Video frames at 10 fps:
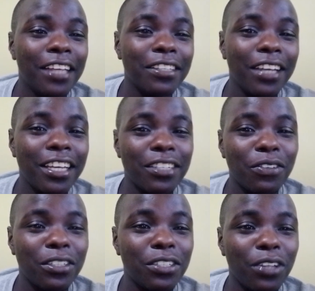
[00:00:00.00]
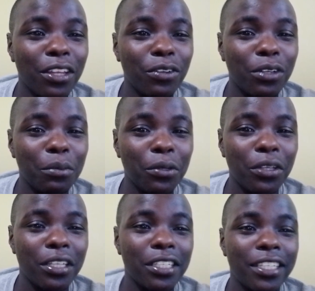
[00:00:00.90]
So guys, what's your thought
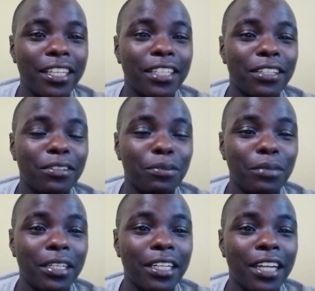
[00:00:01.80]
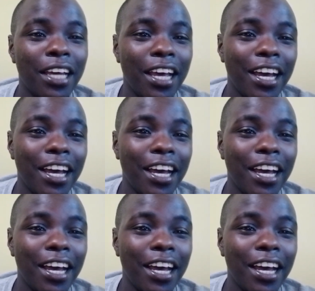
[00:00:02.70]
about this gentleman?